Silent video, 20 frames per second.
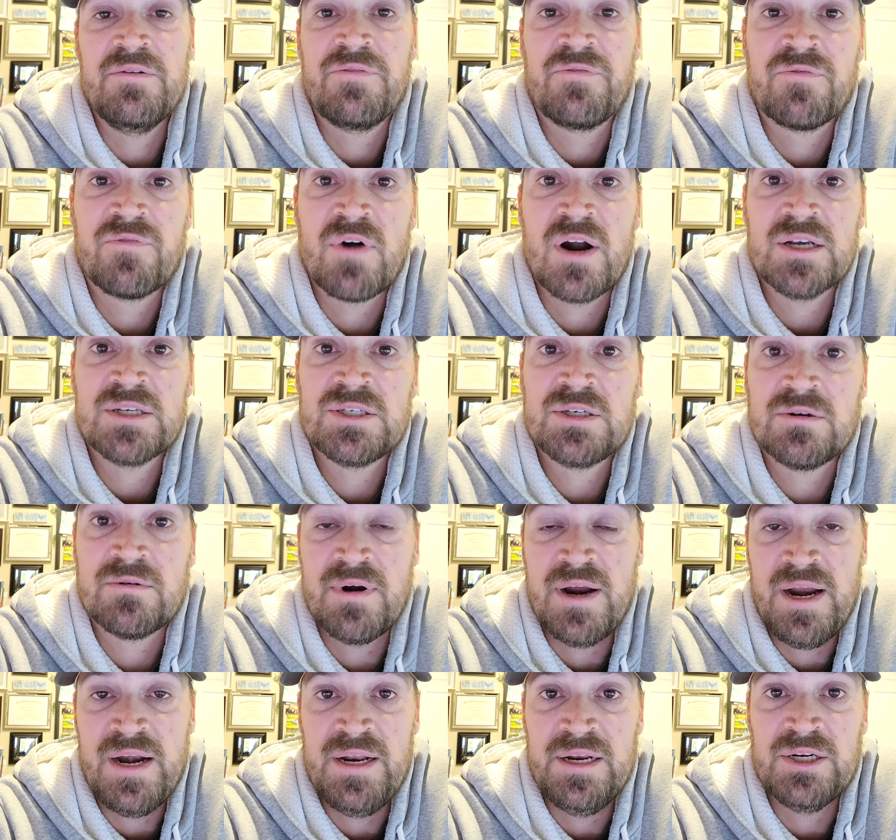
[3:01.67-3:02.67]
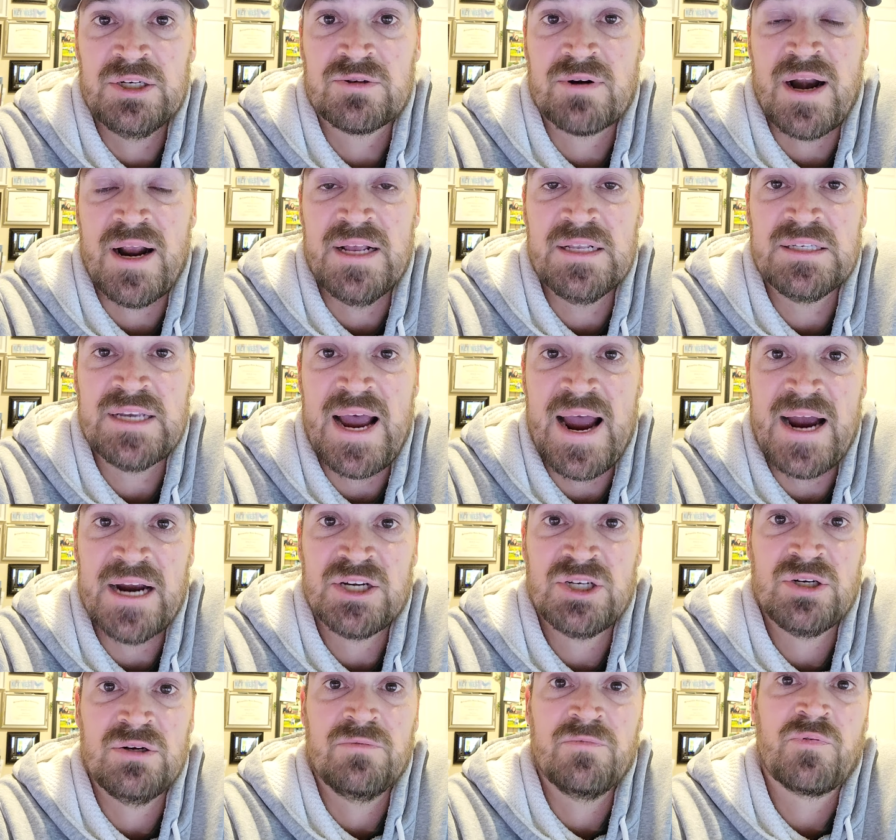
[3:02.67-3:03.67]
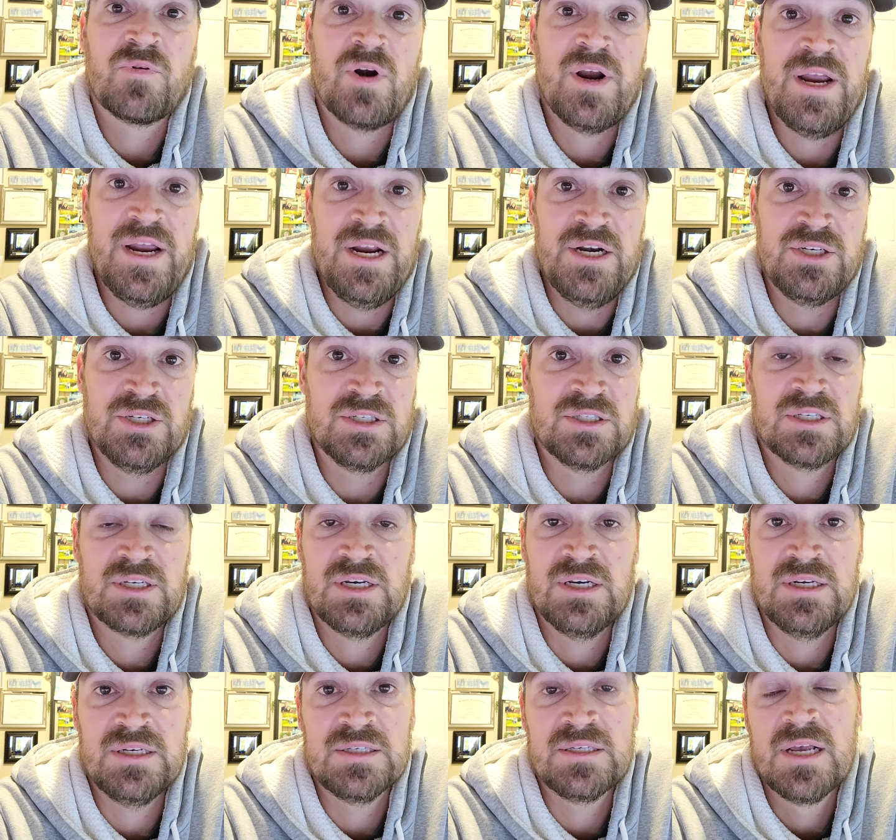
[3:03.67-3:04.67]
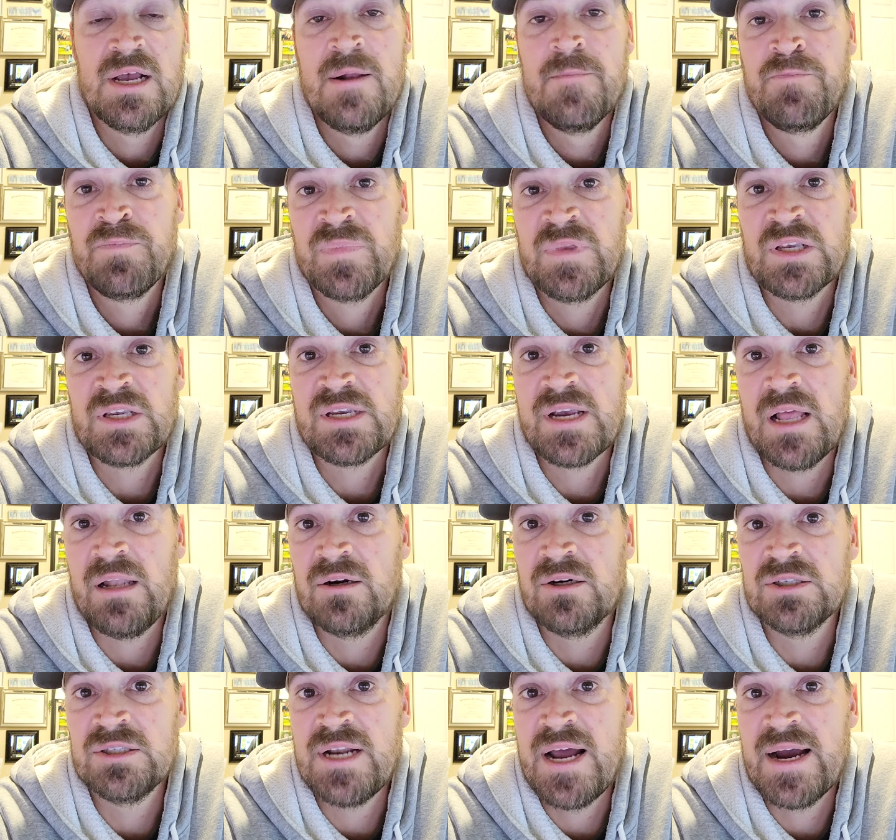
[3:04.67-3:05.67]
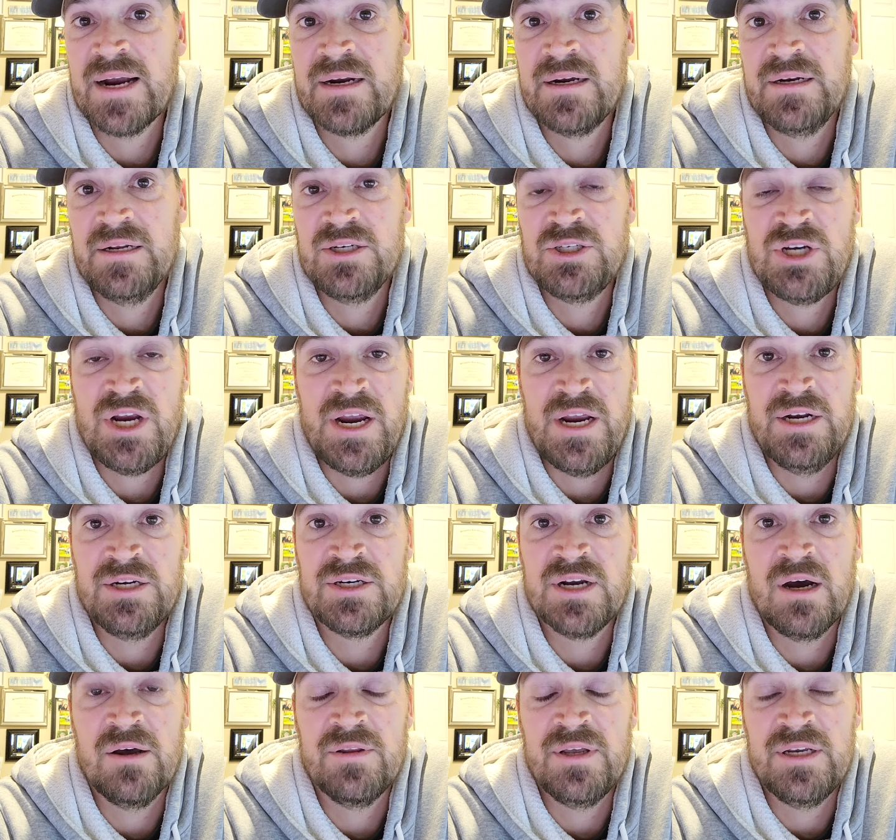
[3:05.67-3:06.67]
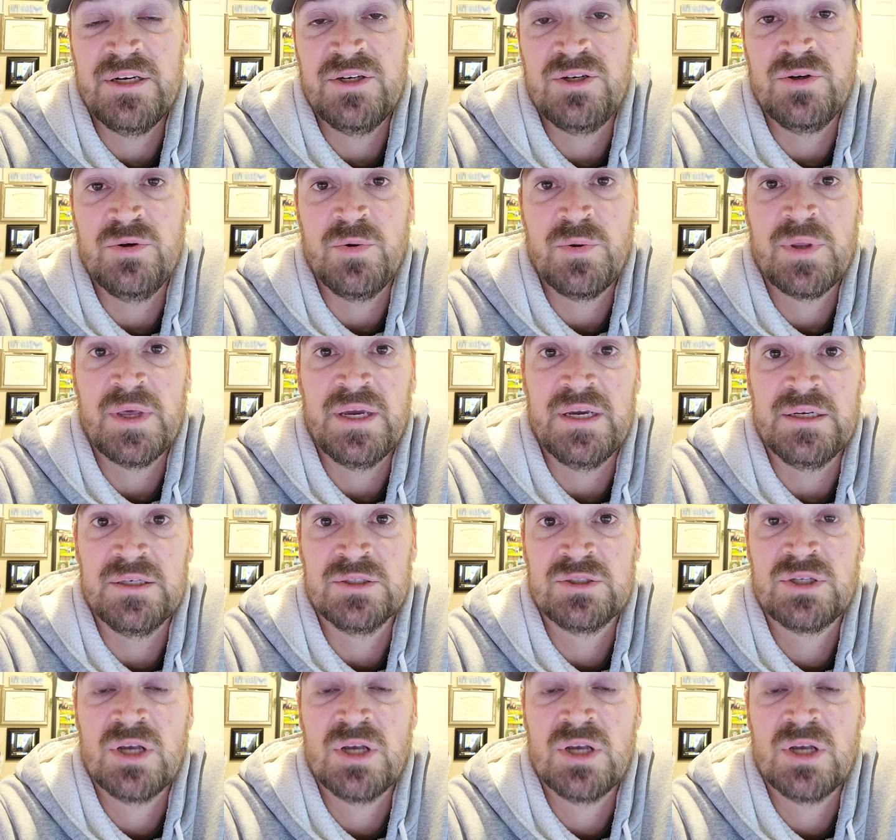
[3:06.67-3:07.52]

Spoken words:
frustrating transaction for agents, because the seller's not going to change how they do things.